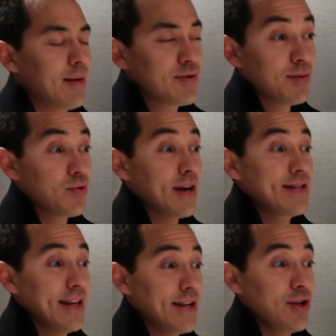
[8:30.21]
I'm
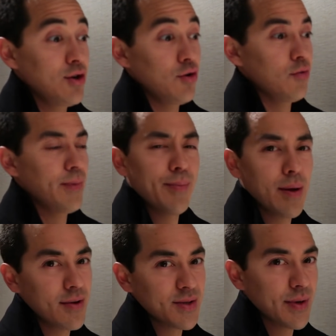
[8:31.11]
surprised they knew, but
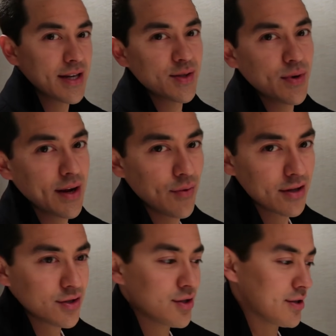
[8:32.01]
maybe it's because when I
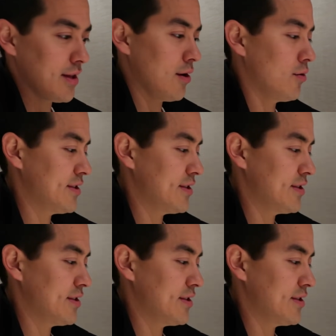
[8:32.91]
registered in the